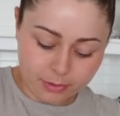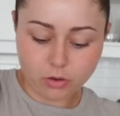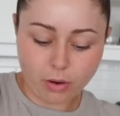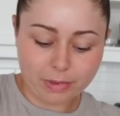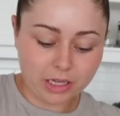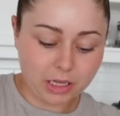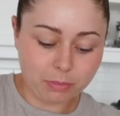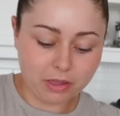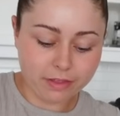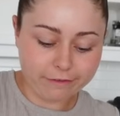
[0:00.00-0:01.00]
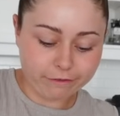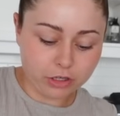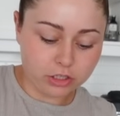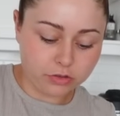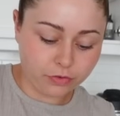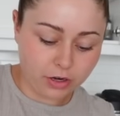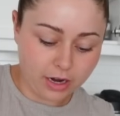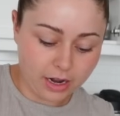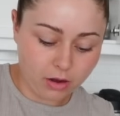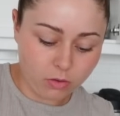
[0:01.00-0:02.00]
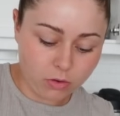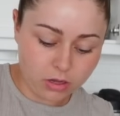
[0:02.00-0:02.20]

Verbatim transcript: So I'm gonna keep it in the fridge for now.